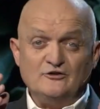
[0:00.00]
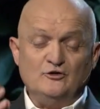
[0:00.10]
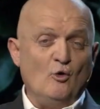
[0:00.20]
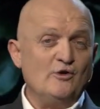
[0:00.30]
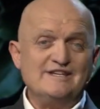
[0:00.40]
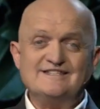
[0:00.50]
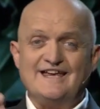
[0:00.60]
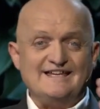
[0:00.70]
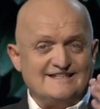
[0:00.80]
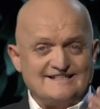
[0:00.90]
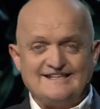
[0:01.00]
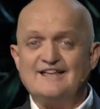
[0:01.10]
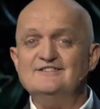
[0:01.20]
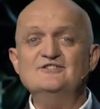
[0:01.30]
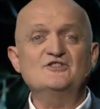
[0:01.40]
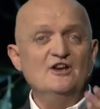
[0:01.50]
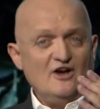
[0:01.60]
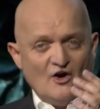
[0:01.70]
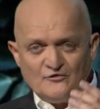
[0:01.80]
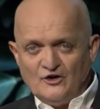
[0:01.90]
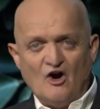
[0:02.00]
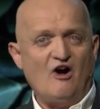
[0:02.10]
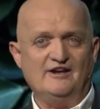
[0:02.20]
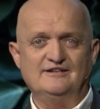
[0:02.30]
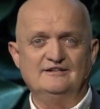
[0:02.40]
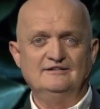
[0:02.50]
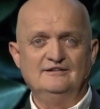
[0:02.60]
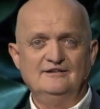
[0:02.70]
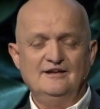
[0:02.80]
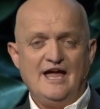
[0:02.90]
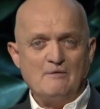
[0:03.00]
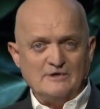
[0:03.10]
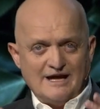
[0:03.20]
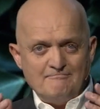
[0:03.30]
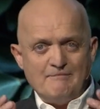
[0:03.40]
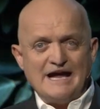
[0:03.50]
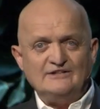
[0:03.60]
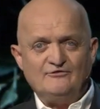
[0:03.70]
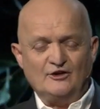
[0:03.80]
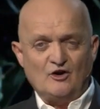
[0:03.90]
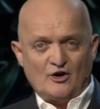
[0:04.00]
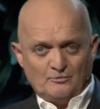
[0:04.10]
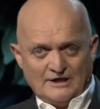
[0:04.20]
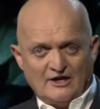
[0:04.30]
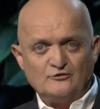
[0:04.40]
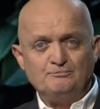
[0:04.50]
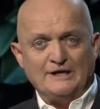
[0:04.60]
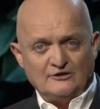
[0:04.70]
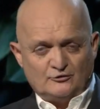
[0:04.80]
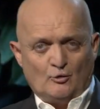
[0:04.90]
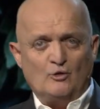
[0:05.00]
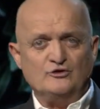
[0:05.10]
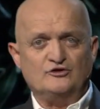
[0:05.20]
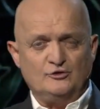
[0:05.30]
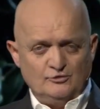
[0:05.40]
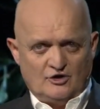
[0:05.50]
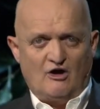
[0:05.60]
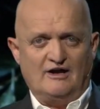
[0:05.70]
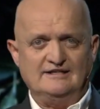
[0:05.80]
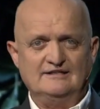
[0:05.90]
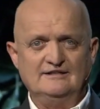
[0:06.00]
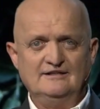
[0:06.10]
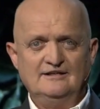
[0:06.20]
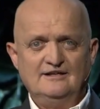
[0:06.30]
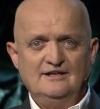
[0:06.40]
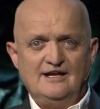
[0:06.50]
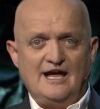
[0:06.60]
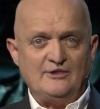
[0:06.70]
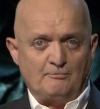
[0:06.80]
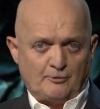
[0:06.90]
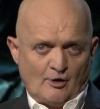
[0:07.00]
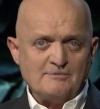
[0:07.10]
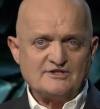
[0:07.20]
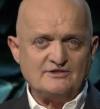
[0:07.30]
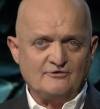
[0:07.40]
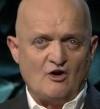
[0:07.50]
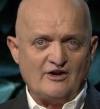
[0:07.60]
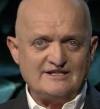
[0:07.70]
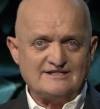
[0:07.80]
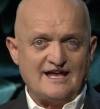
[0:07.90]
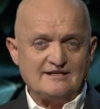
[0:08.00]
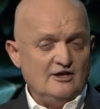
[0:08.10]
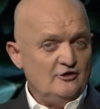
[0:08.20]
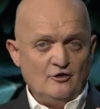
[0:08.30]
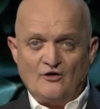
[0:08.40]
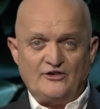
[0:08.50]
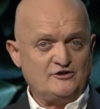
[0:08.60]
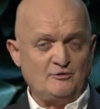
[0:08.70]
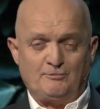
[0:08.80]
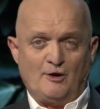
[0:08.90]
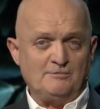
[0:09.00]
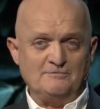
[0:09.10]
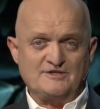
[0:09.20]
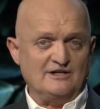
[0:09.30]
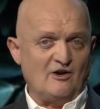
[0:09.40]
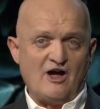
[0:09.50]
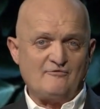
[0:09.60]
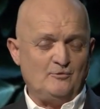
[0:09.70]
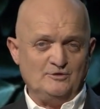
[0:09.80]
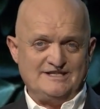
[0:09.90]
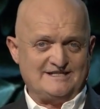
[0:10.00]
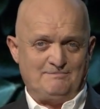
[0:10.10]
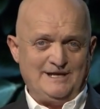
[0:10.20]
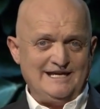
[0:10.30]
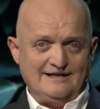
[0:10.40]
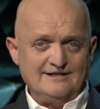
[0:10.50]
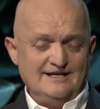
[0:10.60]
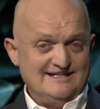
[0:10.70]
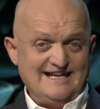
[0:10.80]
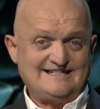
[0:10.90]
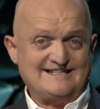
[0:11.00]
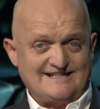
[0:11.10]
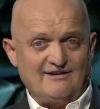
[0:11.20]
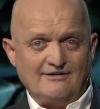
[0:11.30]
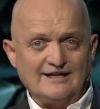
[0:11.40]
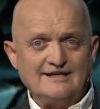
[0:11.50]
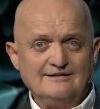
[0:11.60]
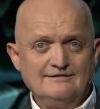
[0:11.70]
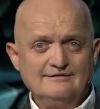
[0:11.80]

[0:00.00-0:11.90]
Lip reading: daughters and sons of God and we are made for God. We are being drawn to God. And the promise of God is that not that your problems in life will disappear necessarily,